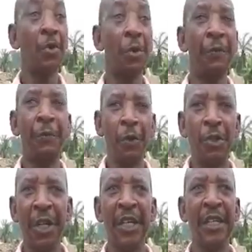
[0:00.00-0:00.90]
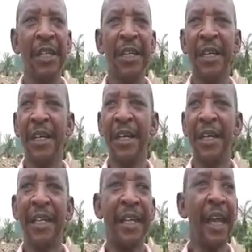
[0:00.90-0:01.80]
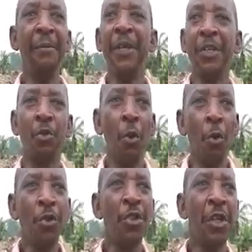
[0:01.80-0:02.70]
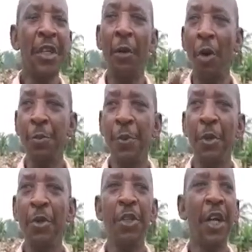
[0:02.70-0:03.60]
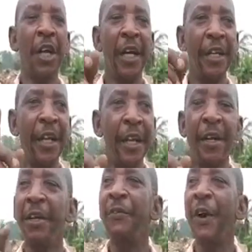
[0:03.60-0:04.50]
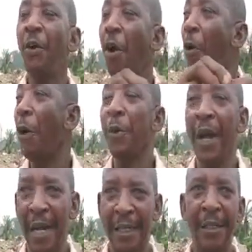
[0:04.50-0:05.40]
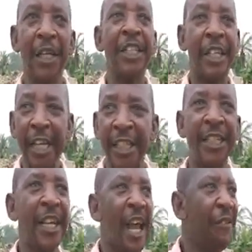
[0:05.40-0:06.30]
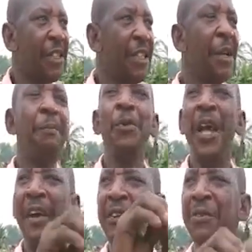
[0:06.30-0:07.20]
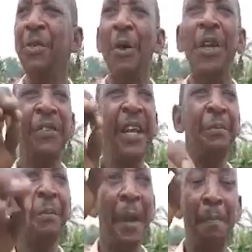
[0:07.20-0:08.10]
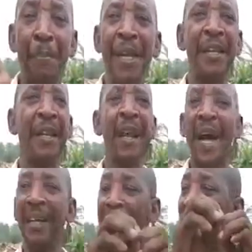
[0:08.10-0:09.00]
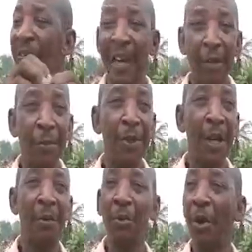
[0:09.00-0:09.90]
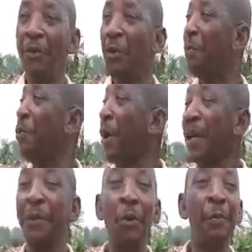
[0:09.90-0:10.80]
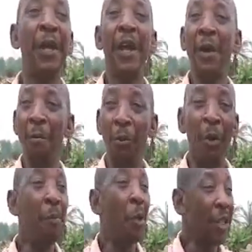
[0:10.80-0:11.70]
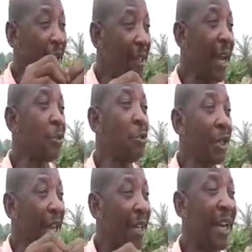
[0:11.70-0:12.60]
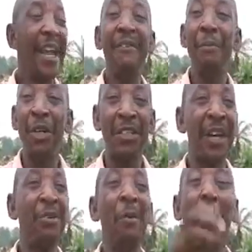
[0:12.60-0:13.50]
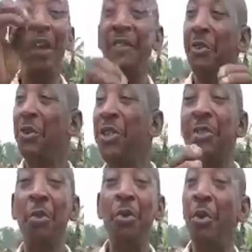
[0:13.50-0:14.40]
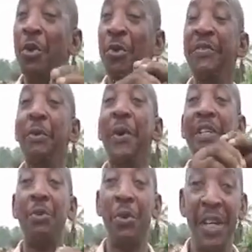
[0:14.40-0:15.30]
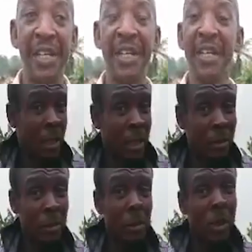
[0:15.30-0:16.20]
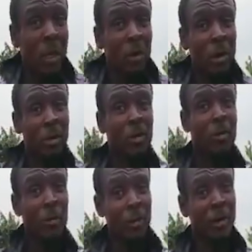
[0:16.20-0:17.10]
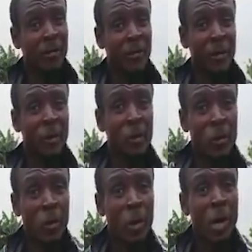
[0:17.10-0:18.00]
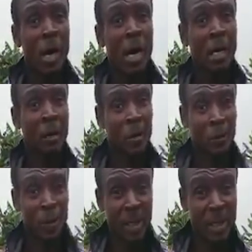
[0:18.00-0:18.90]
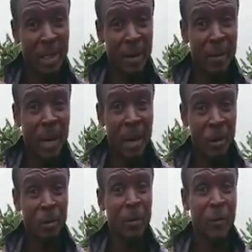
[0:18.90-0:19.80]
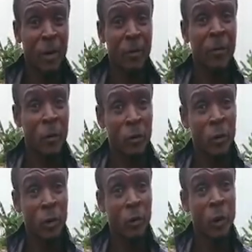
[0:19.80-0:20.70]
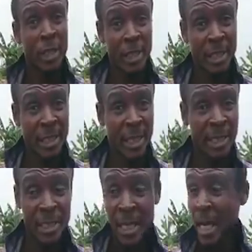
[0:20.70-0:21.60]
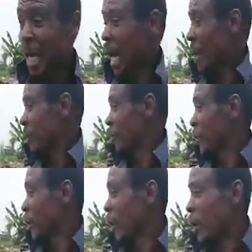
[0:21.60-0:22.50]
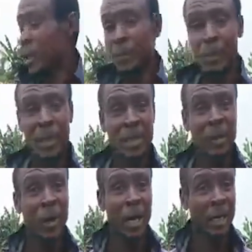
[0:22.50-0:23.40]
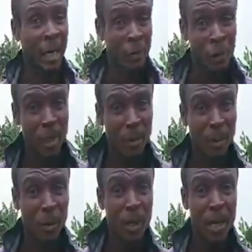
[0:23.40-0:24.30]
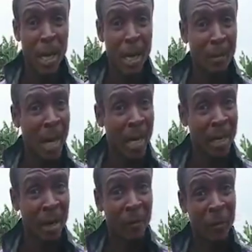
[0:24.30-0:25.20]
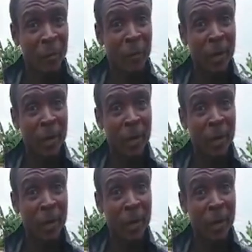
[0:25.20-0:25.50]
was unfortunately, they came, the schools, the hospitals, the, in fact, all what we had, the churches, everything, they put everything without giving a pin. And you right up to now, we don't even know, look at the whole thing. When mothers are crying, children are crying, everybody's crying, nobody even knows where it's going. I'm just so, I don't get no place on Facebook. I don't want picking them. I don't be for here for 20 years. I feel all the places where I use my money, I buy ground for